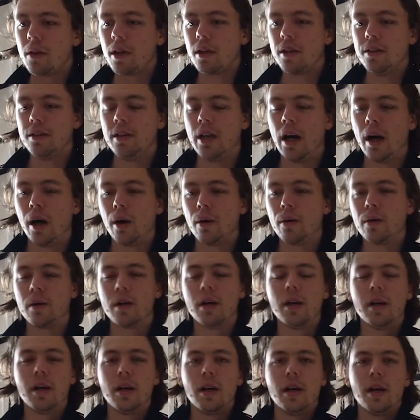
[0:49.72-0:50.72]
Now,
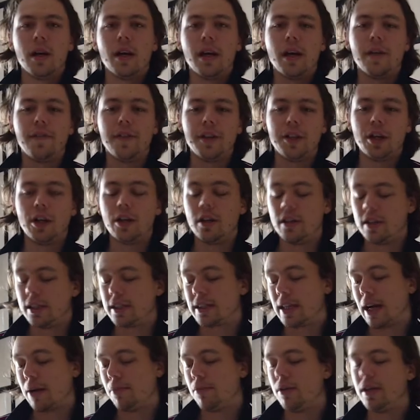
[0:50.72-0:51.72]
if you don't know this
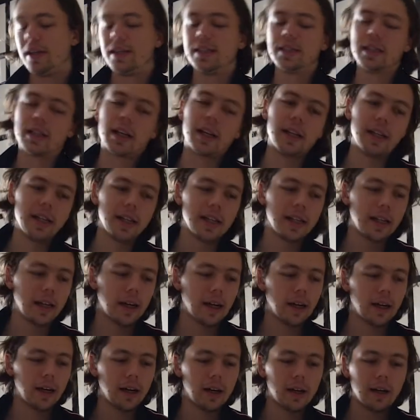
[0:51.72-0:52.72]
camera, it's a
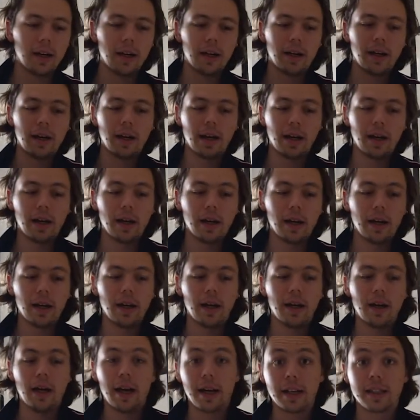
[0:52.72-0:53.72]
Konica
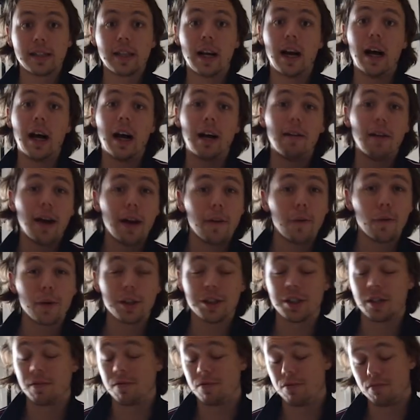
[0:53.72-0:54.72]
hexar RF, which
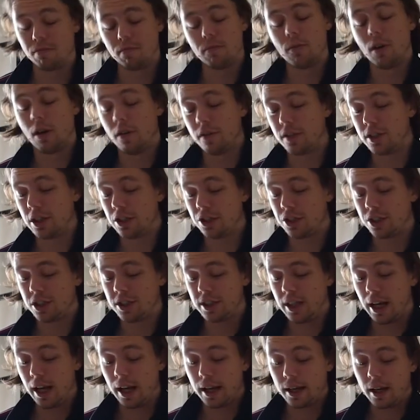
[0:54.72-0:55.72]
I've obviously just
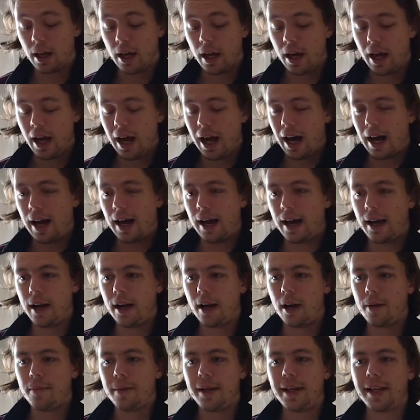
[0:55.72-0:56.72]
said.
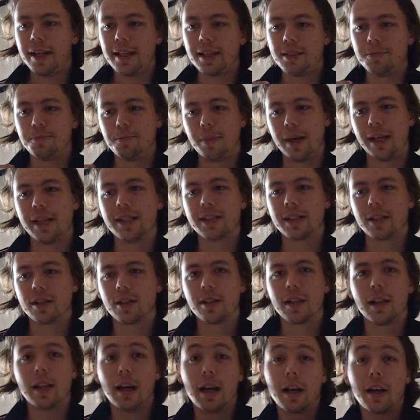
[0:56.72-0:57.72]
It is
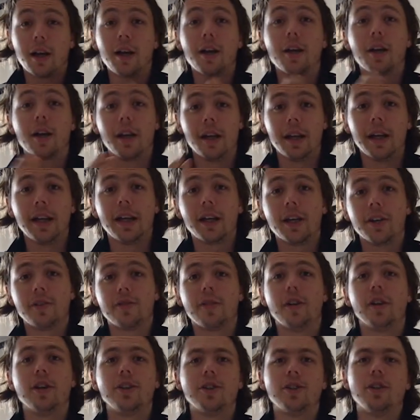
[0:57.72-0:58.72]
basically like Konica's
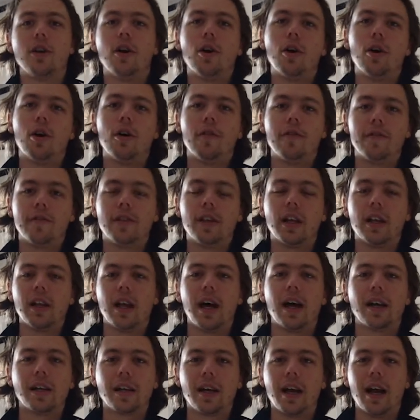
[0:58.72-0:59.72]
version of the
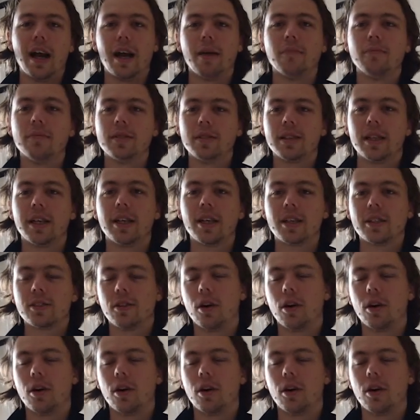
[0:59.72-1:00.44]
Leica M6.